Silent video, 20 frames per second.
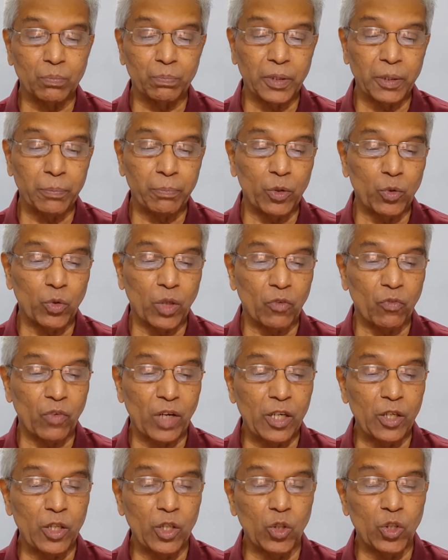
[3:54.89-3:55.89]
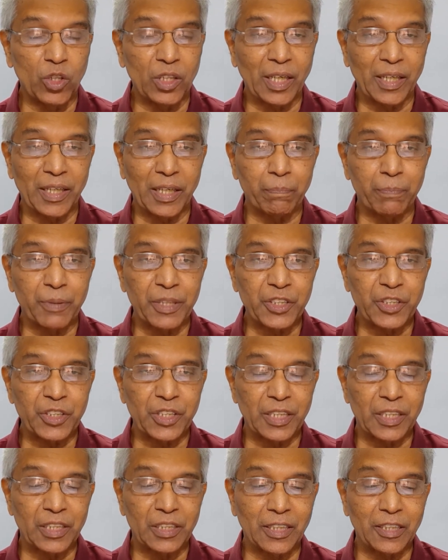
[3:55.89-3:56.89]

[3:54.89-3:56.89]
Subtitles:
people who are well known and appreciated.